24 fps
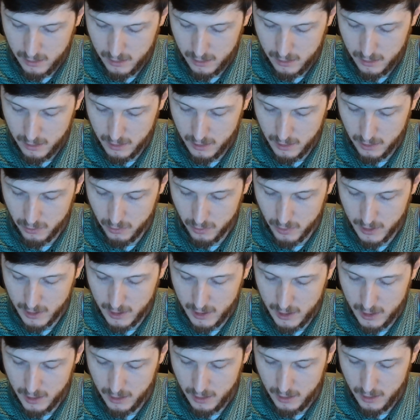this right
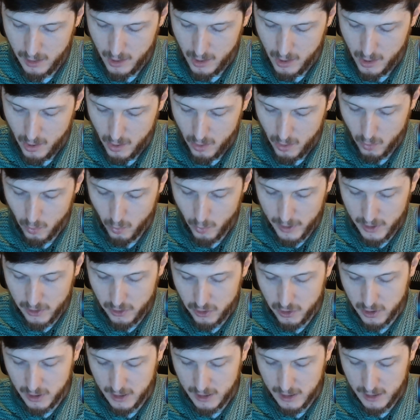here,
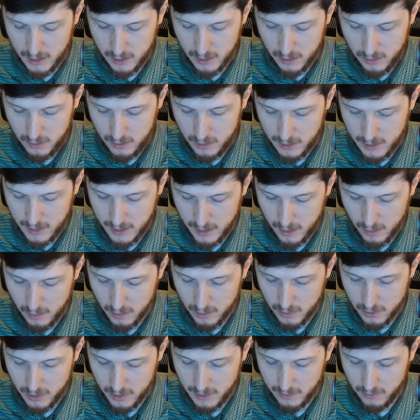which is our
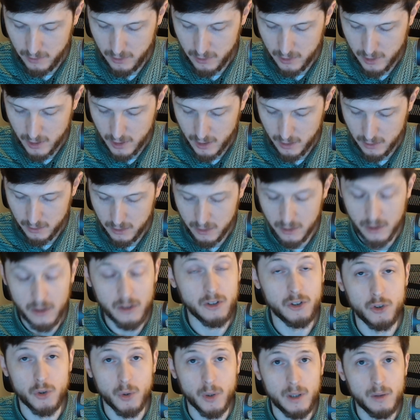stiffness constant of the
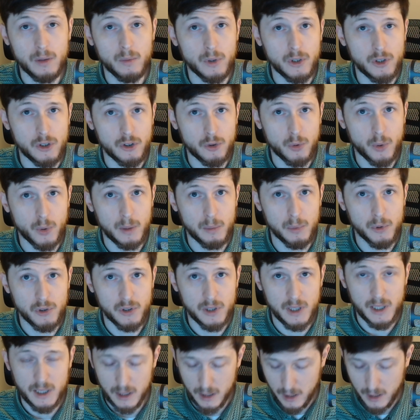joint, which is 20%,